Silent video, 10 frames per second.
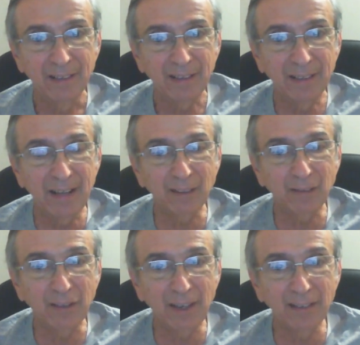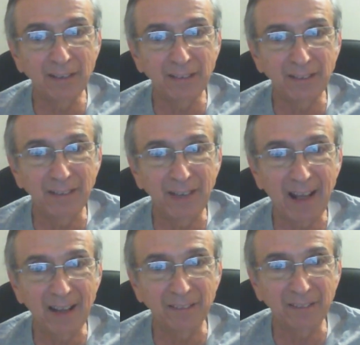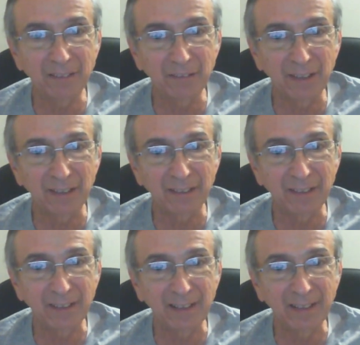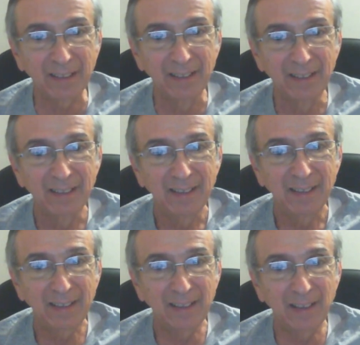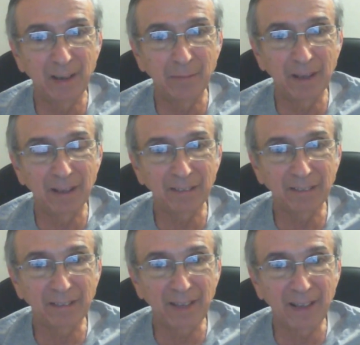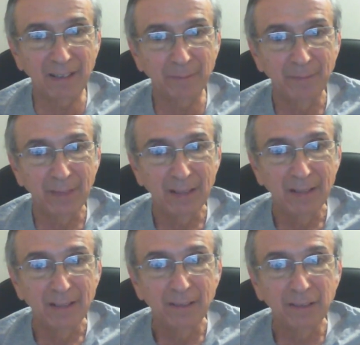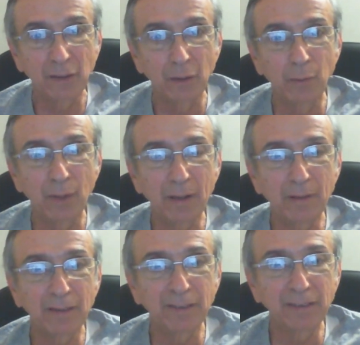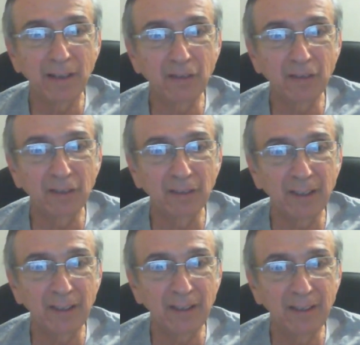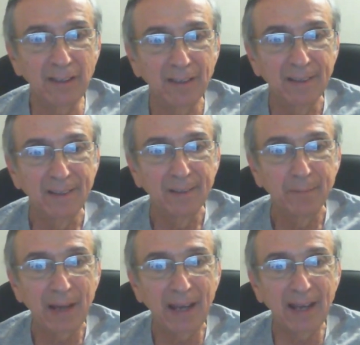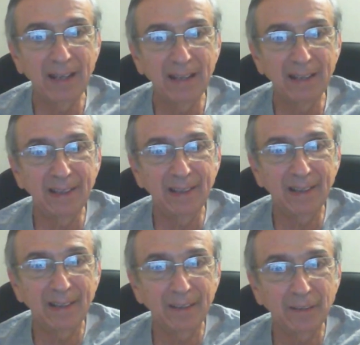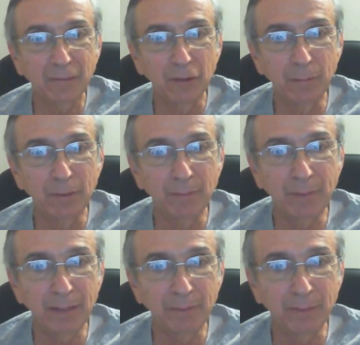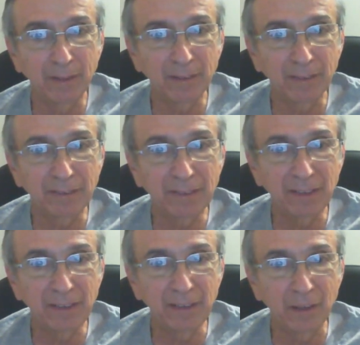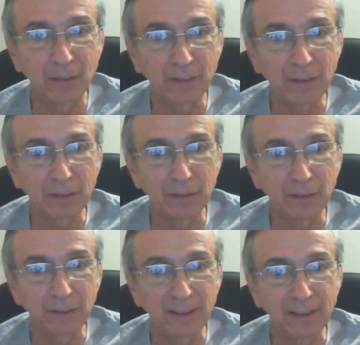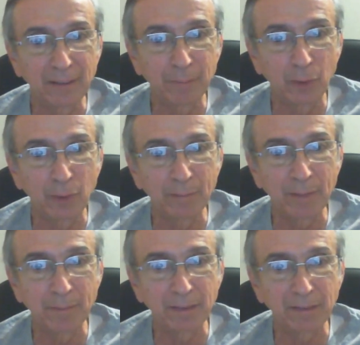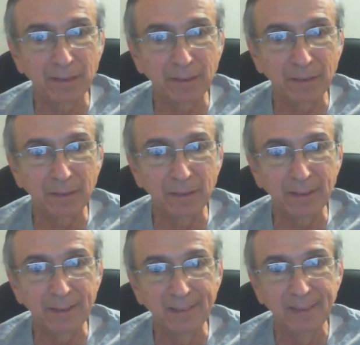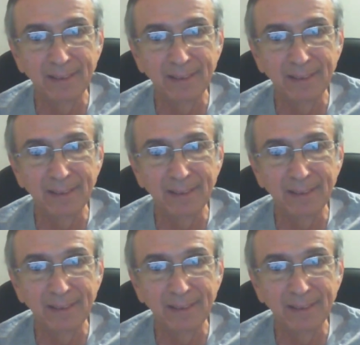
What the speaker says: and now Janssen has the real thing in imetelstat. So we're essentially paying a group of people, the CEO included, the board members included,